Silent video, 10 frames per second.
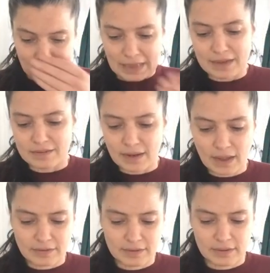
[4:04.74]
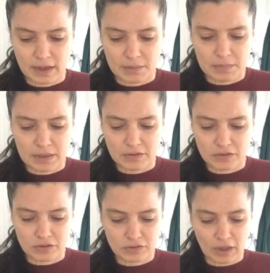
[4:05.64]
Its Latin name means
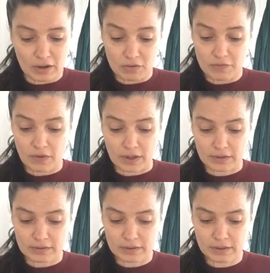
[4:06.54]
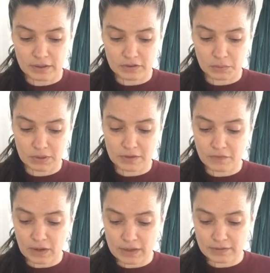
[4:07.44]
to sacrifice, so it
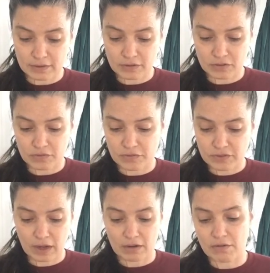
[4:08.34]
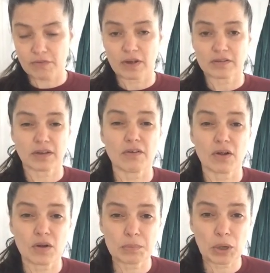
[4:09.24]
invites us to sacrifice our
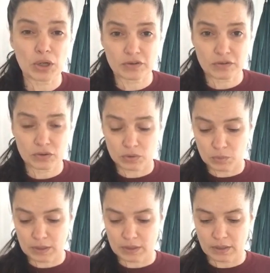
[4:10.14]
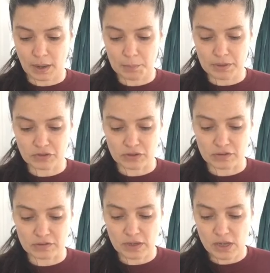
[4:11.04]
own personal will and
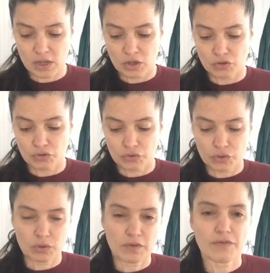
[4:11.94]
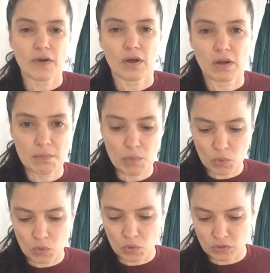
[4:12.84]
ambitions to a far
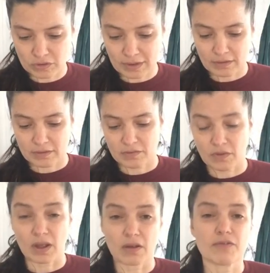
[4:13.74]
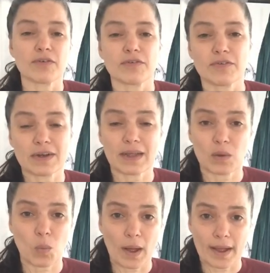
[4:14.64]
more satisfying and
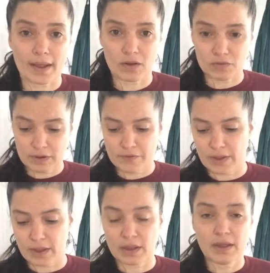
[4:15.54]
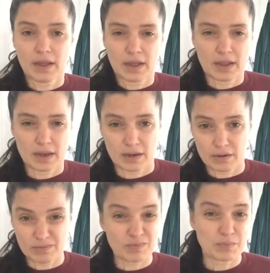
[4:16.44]
fulfilling way of living
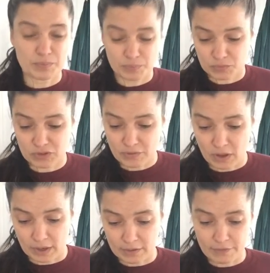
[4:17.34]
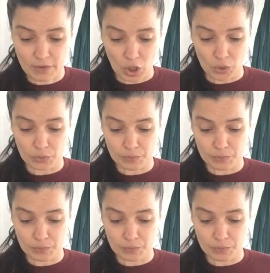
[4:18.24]
in divine flow